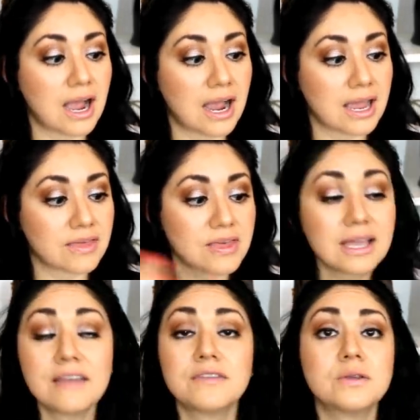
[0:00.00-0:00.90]
I
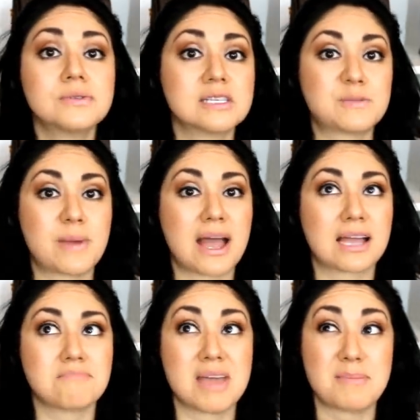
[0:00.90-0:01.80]
think I've used this
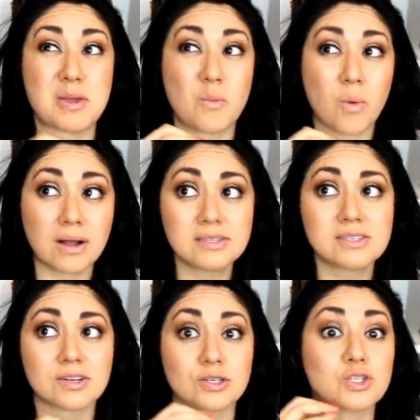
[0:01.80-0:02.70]
bag maybe
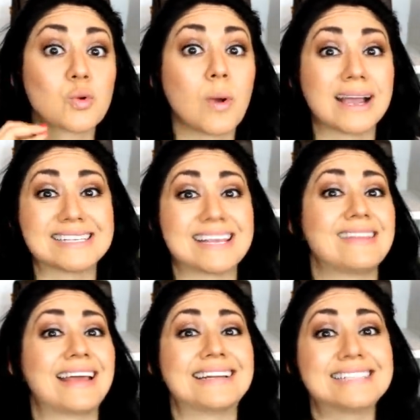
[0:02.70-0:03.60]
once or twice
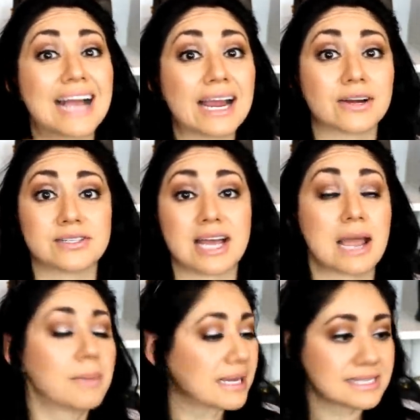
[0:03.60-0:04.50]
in that entire
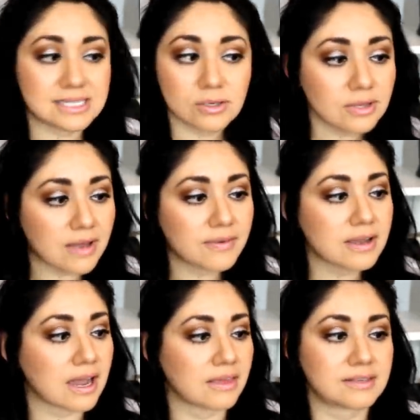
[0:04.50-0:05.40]
time. I still love
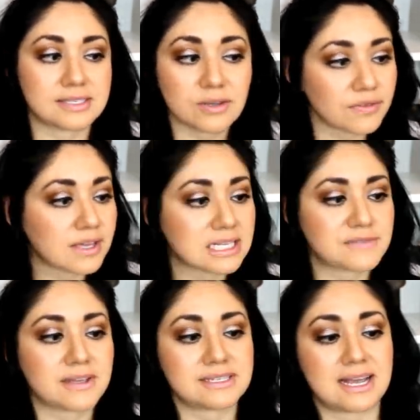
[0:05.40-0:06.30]
it. I still think
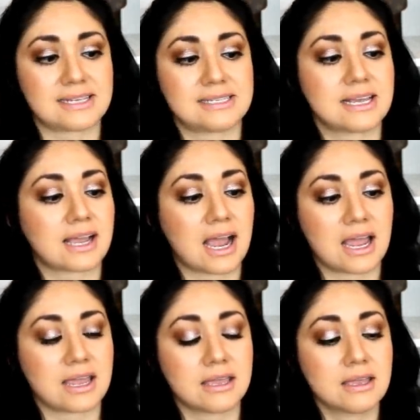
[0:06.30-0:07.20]
it's fantastic.
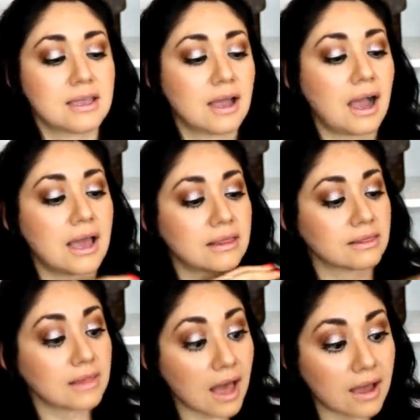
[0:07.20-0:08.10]
I, I
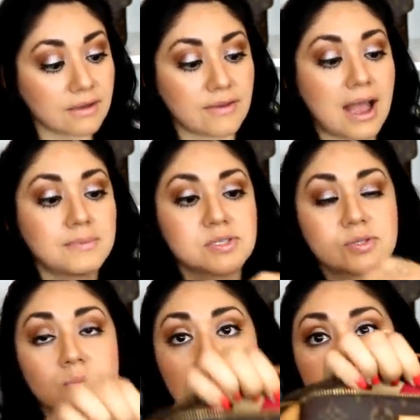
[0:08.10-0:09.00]
love,
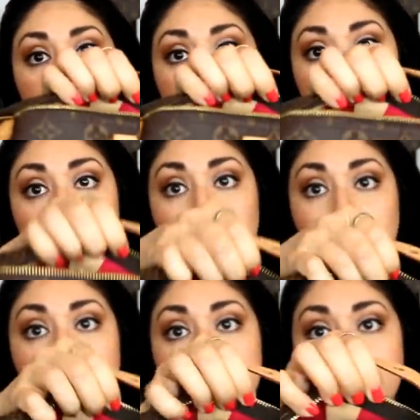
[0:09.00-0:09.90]
absolutely love that
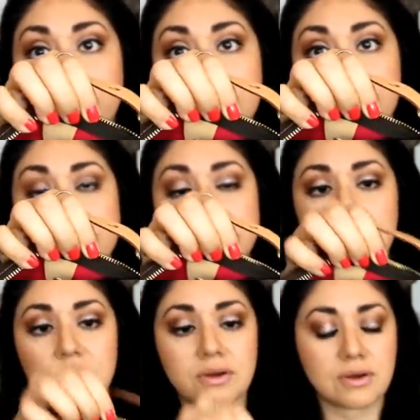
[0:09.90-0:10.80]
bright pink
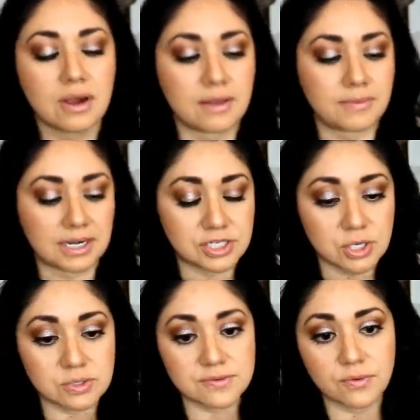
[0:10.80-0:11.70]
interior um, that I
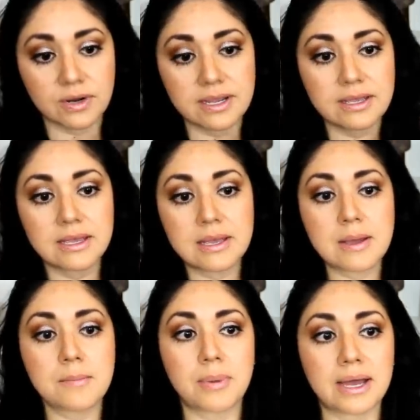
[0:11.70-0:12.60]
chose for it.
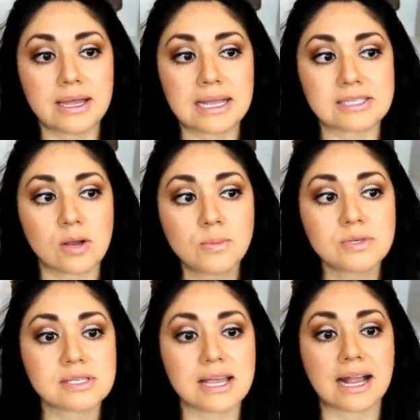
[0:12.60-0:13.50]
But it's
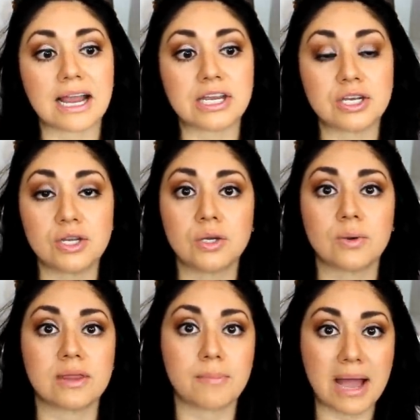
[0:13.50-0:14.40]
almost like I
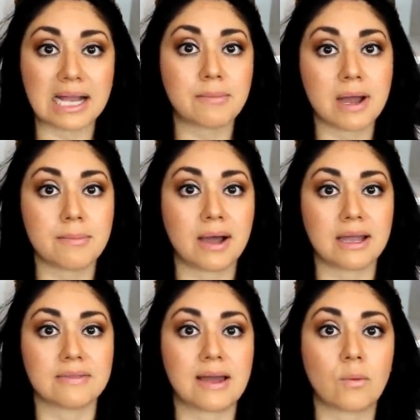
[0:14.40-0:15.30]
knew in the back of my
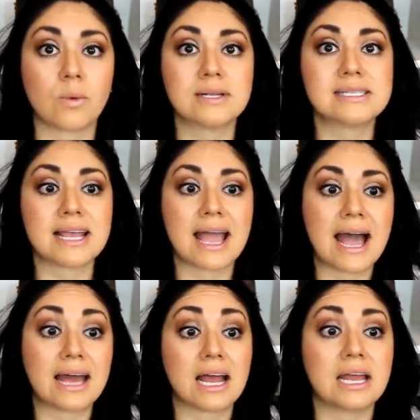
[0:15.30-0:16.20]
mind that once I
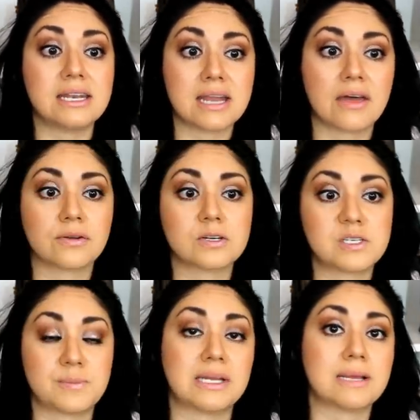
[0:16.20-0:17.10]
had another
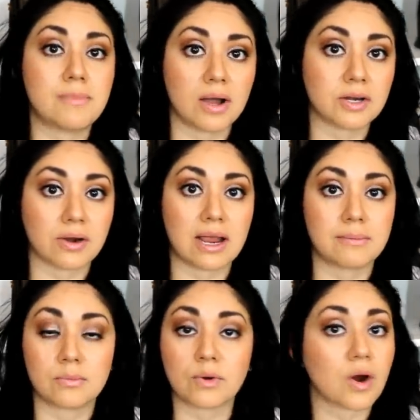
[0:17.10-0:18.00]
Speedy
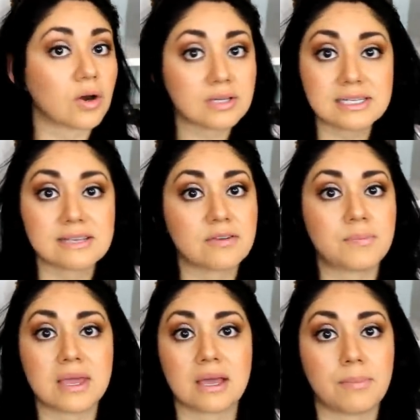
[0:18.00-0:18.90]
monogram, regardless of it
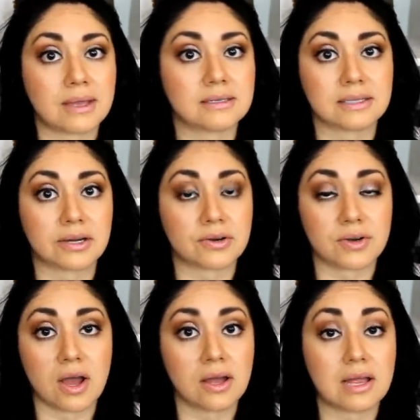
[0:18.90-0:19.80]
being a bandolier or
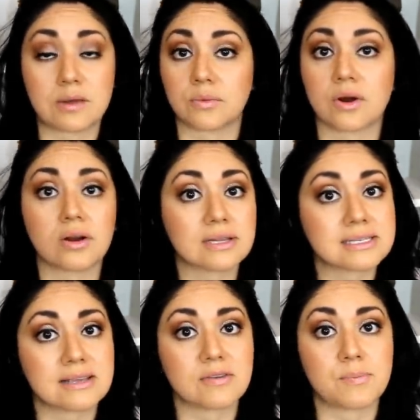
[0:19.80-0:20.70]
not, and
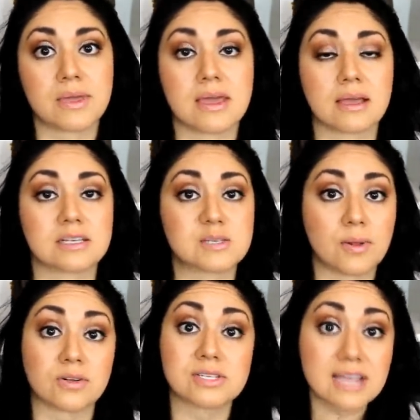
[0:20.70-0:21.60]
regardless of it being a
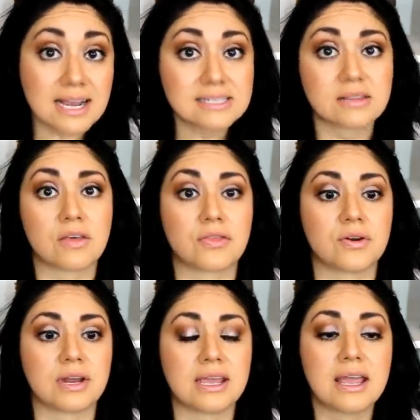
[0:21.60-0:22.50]
smaller size than the
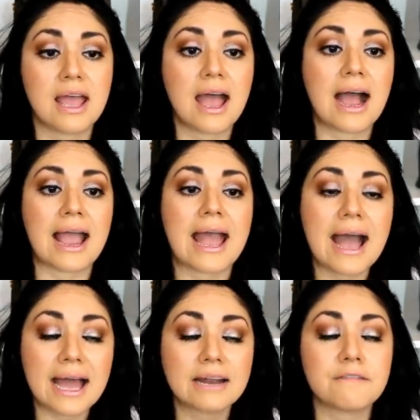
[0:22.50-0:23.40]
30, I
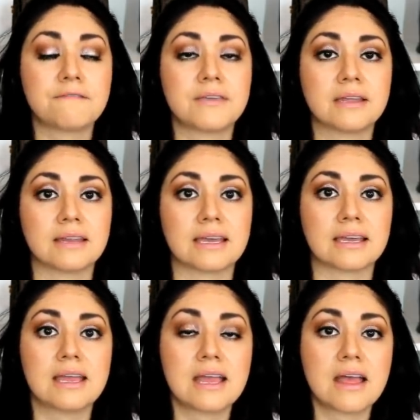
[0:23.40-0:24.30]
had a
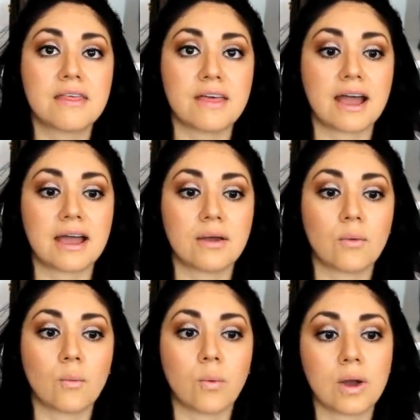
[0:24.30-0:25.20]
feeling that
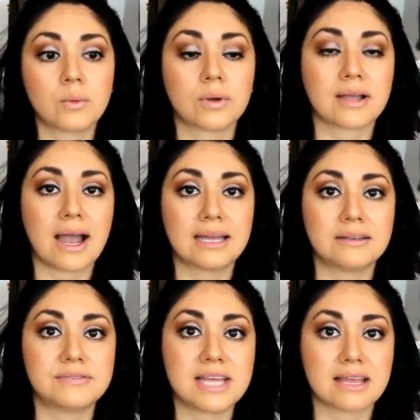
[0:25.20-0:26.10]
one would kind
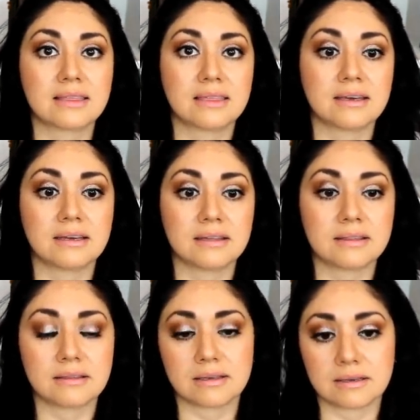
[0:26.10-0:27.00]
of take the,
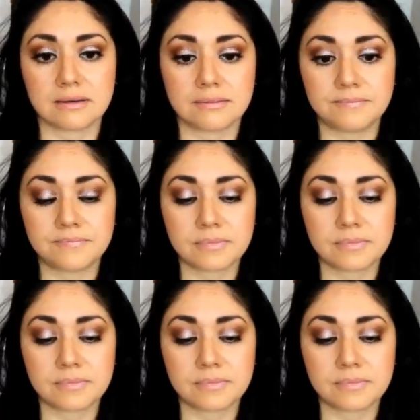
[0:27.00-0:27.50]
the